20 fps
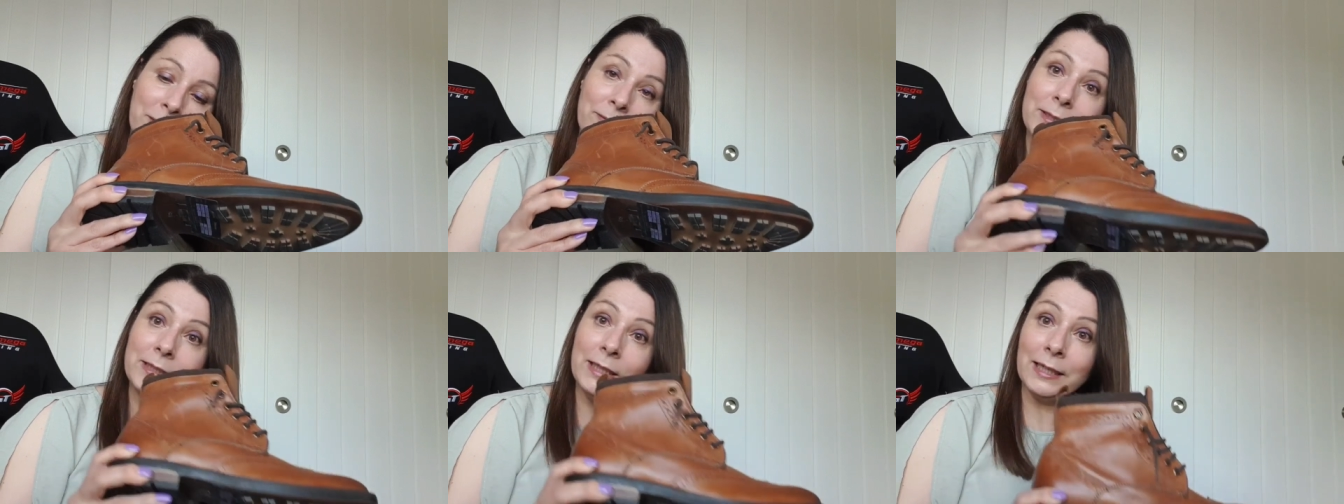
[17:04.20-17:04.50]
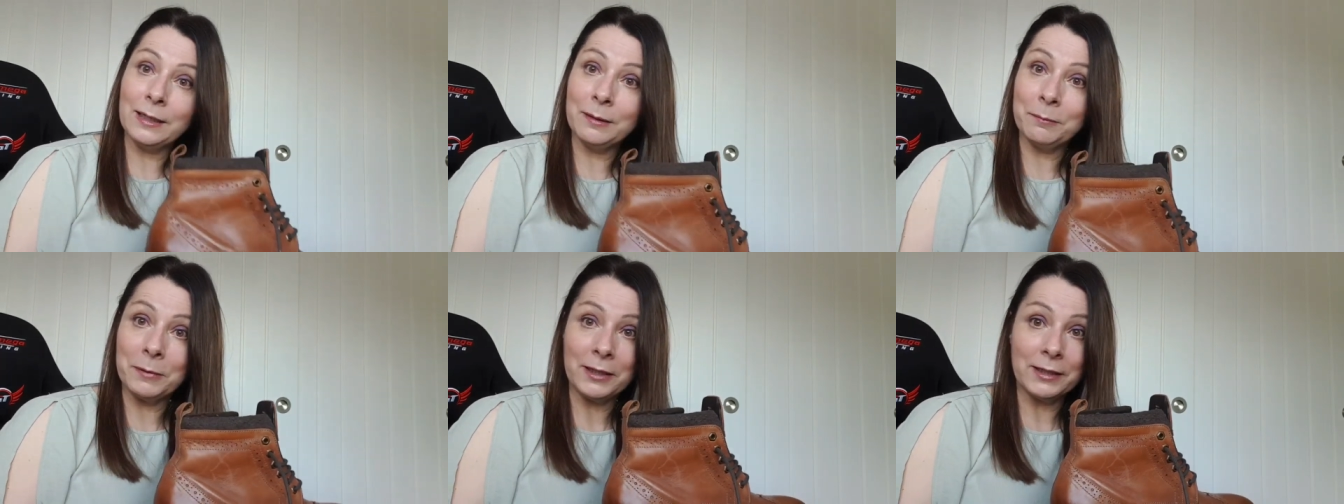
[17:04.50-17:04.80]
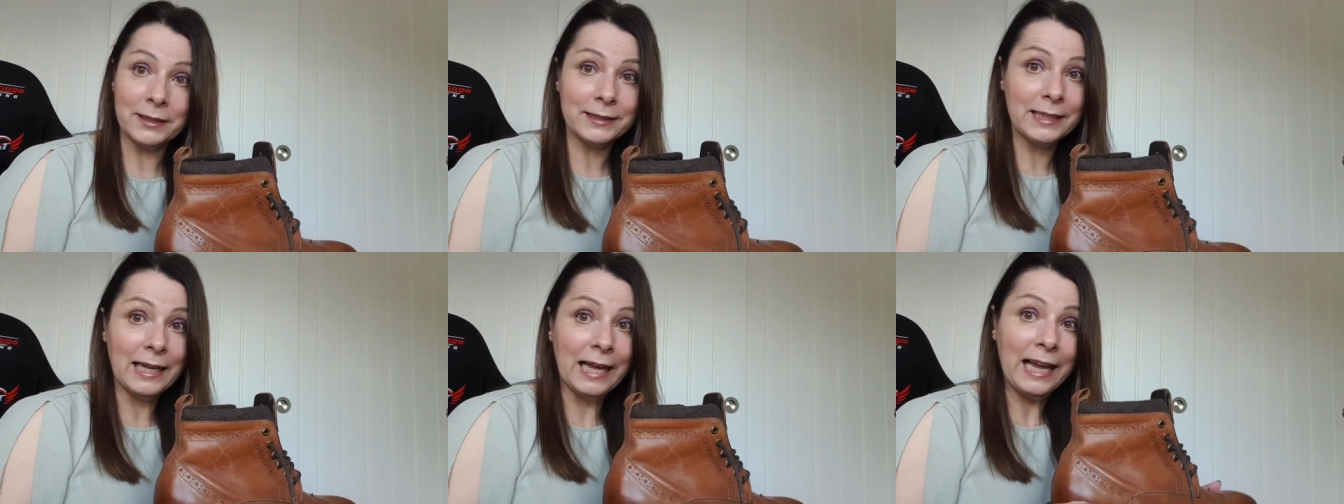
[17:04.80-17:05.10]
haven't you? And
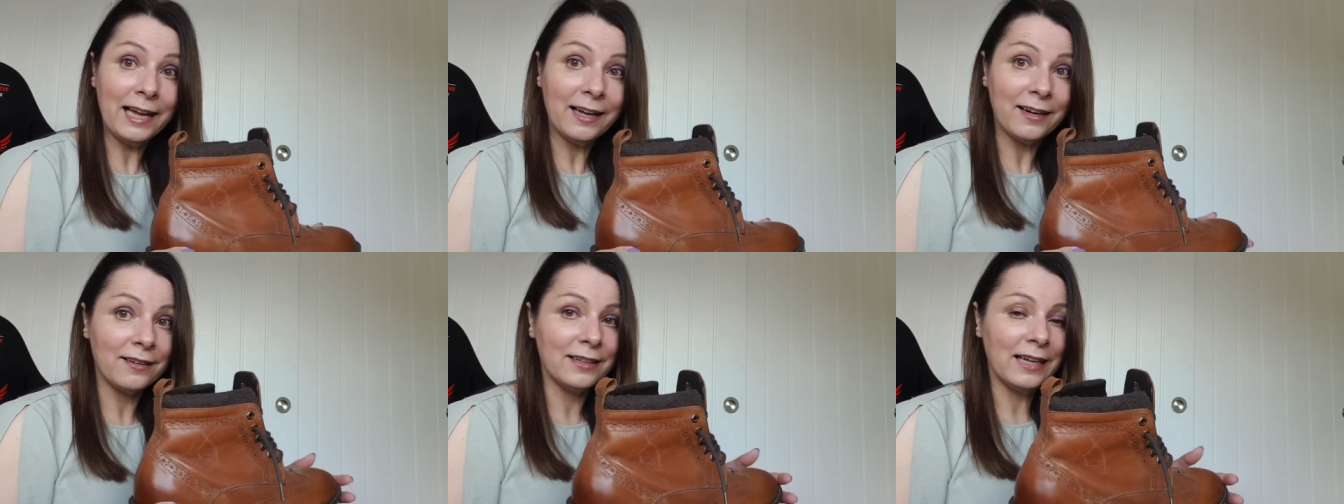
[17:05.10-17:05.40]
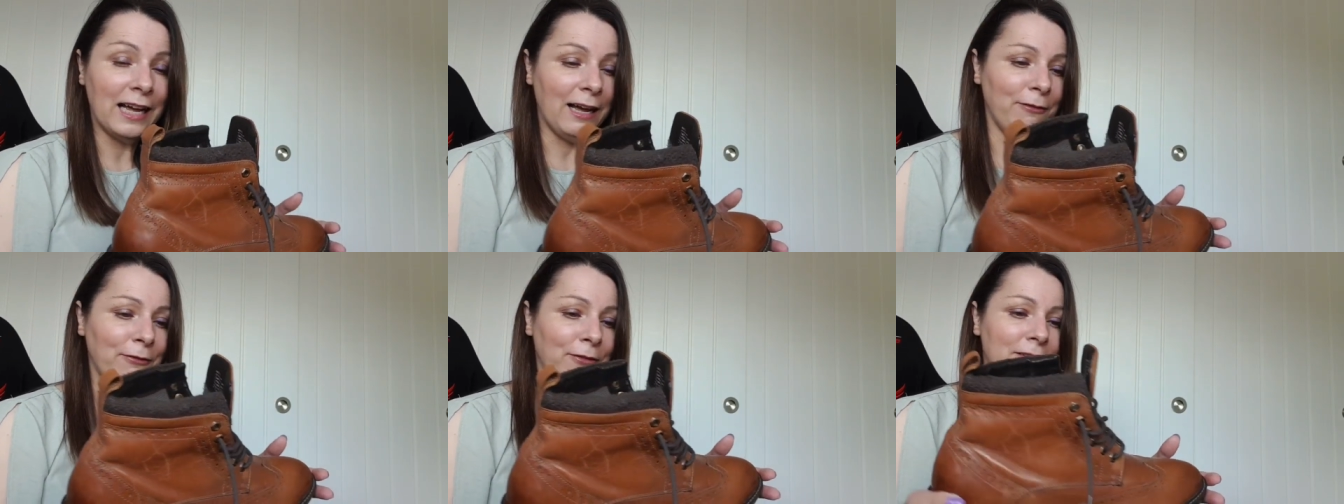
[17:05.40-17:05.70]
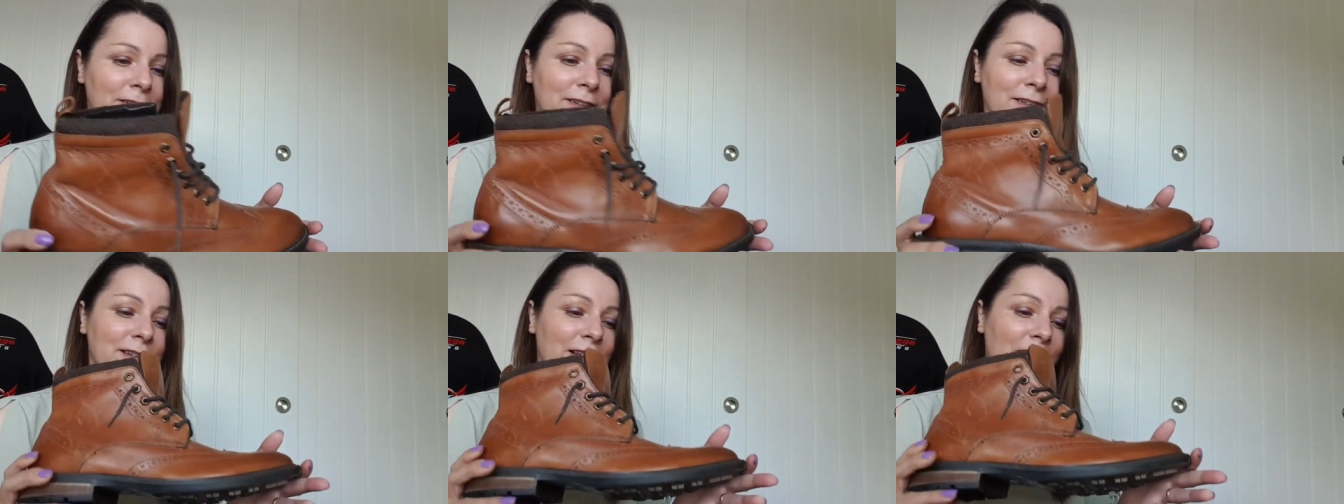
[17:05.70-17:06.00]
I'm like, yeah, I
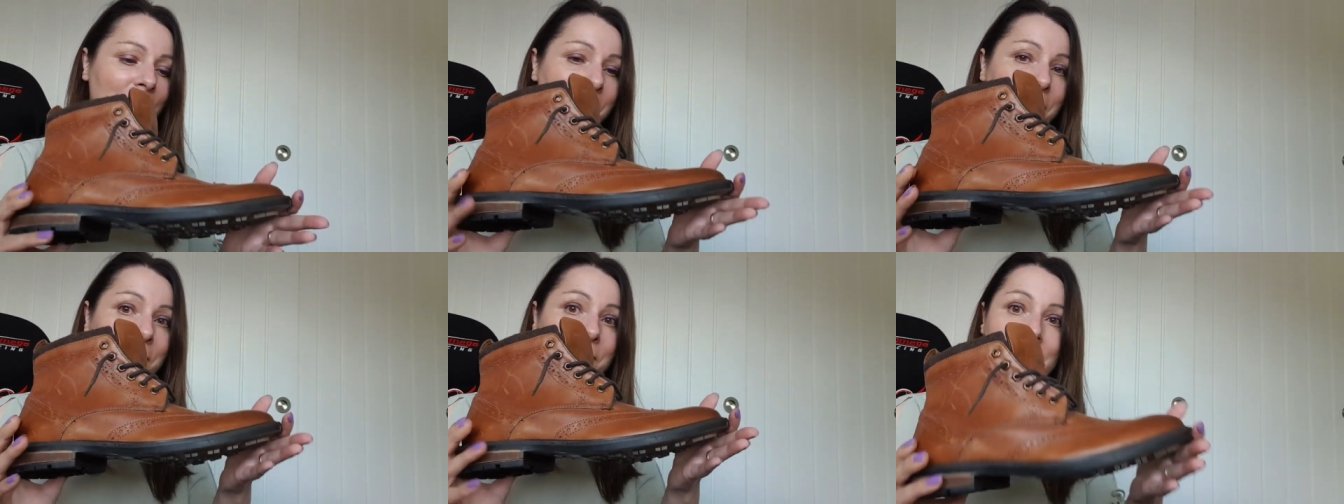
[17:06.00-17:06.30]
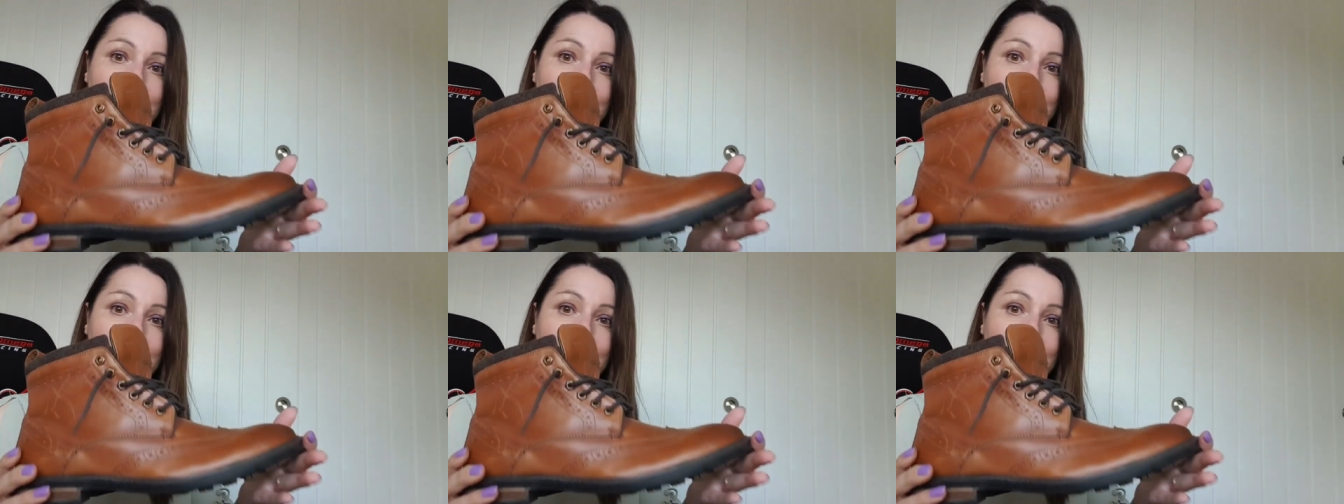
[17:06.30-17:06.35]
have.